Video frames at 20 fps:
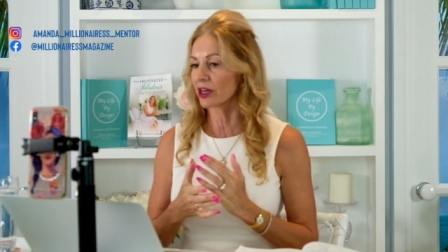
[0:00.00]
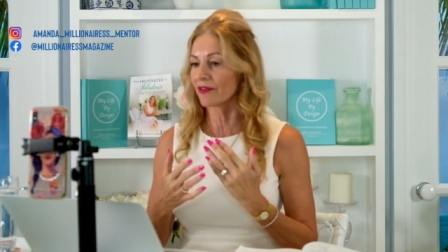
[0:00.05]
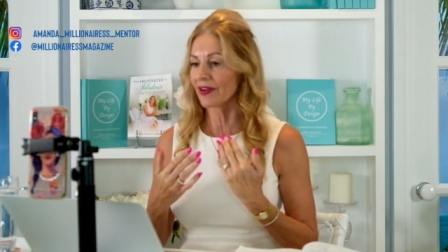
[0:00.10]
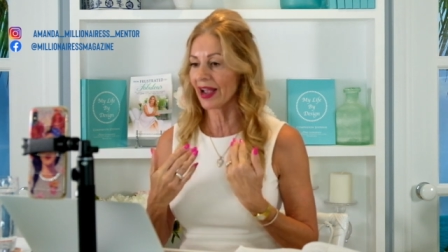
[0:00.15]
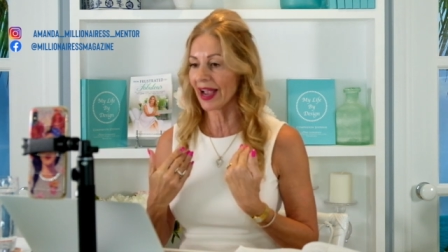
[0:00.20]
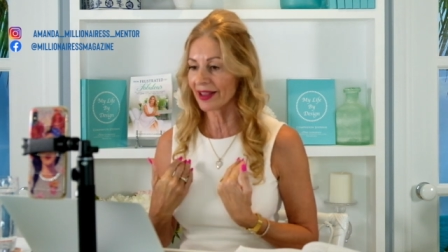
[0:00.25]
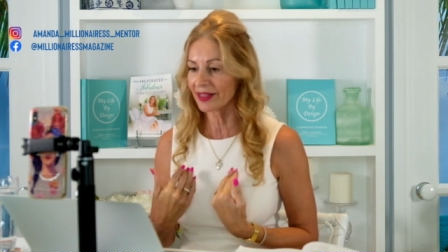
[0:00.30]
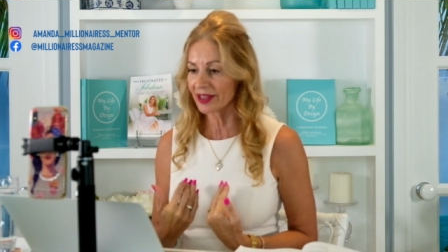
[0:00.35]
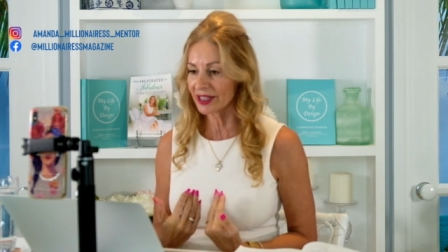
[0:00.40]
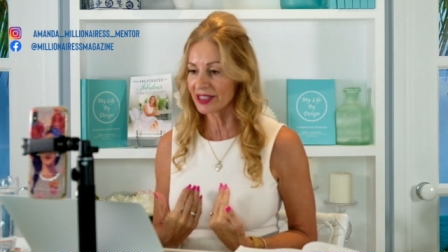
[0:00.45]
and
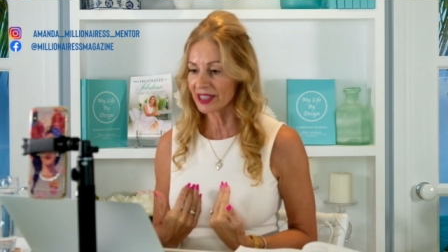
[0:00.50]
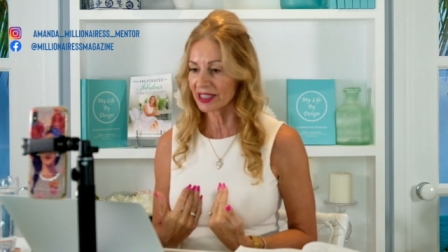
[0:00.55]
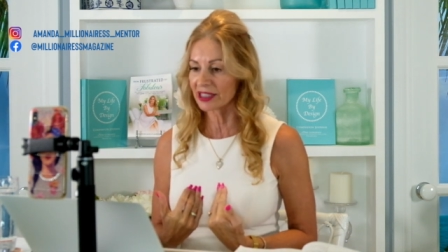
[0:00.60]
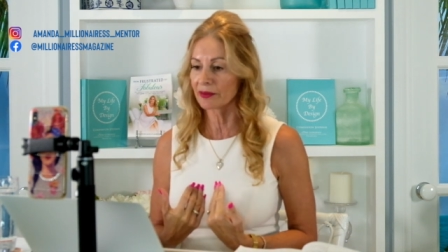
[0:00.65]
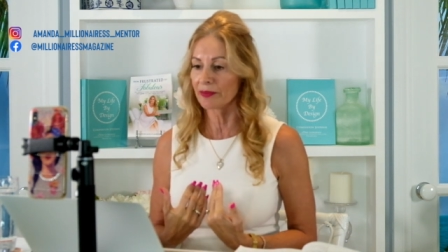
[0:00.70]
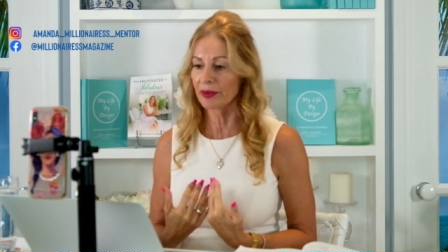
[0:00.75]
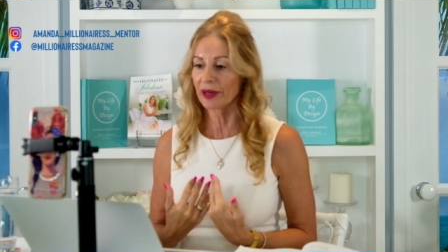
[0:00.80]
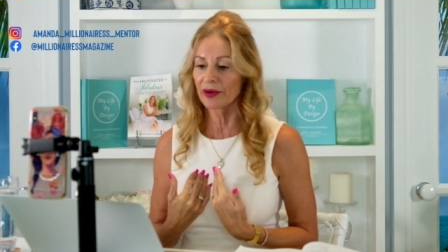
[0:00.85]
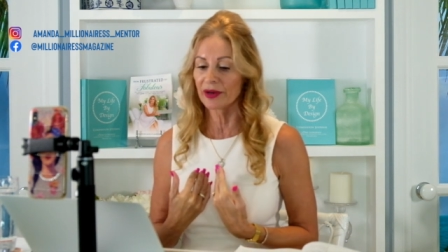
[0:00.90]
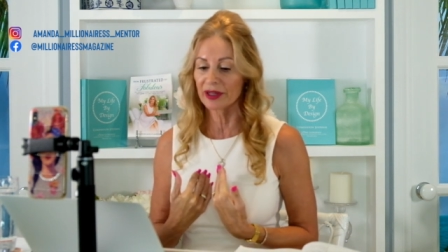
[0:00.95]
I've had this
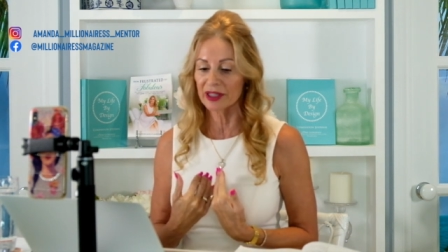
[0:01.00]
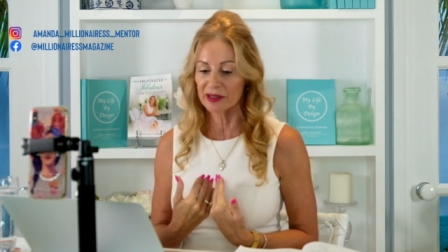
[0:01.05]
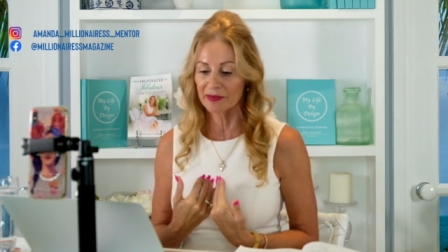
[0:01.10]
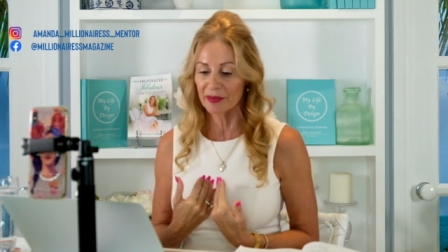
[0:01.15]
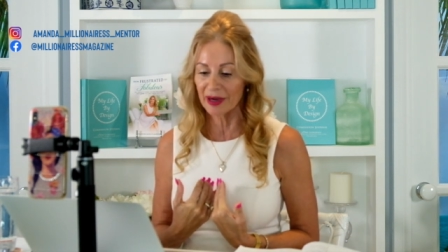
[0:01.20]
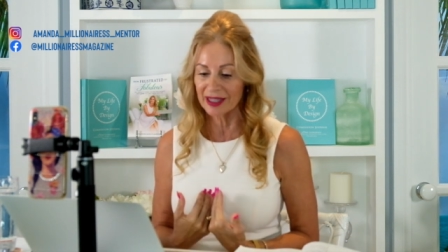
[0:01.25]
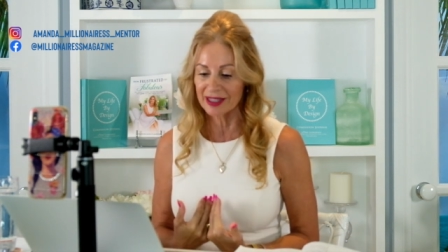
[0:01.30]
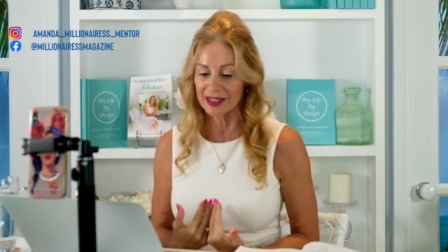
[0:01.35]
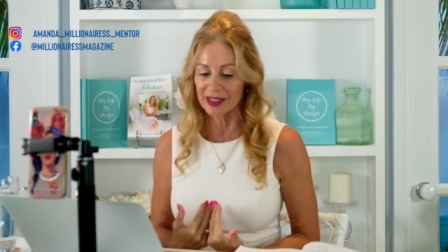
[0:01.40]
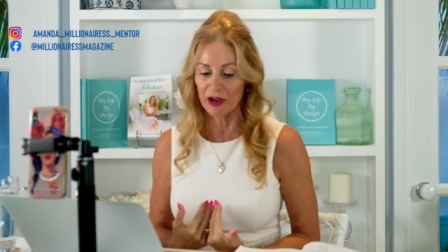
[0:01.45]
experience
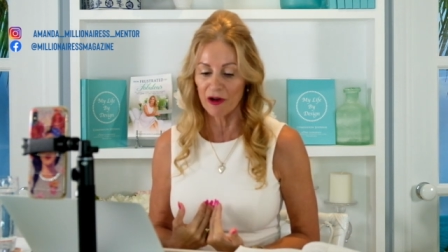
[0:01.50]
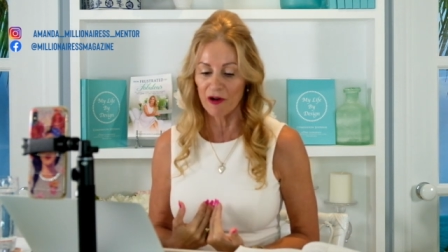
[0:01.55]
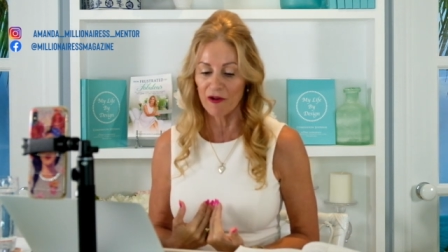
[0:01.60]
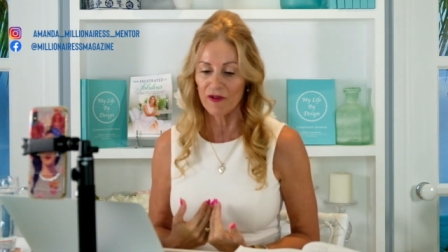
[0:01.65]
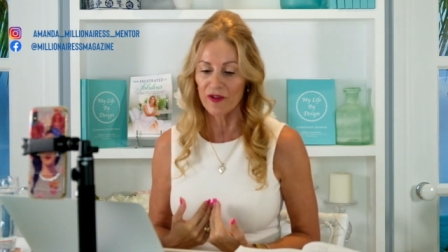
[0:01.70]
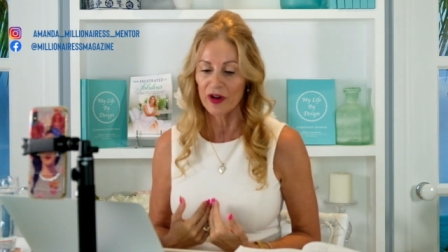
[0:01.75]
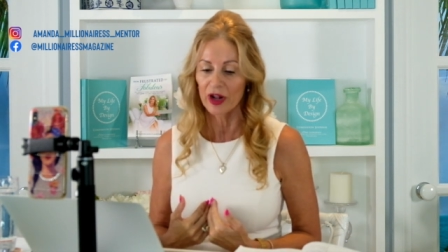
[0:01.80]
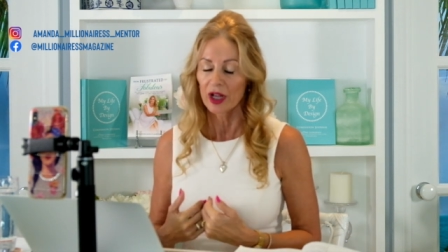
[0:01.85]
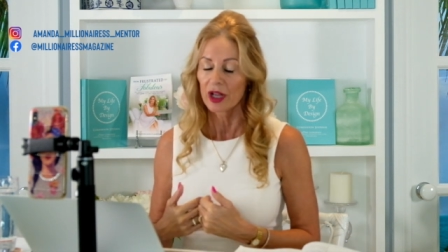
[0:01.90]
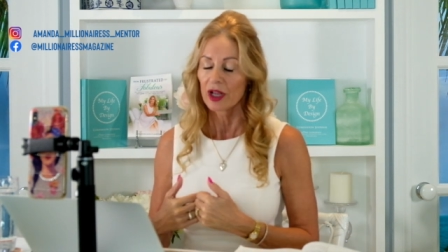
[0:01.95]

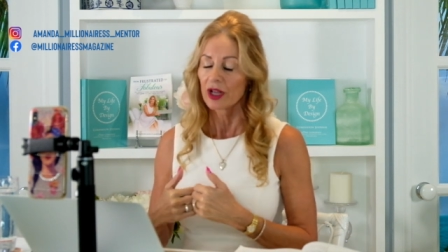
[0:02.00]
myself,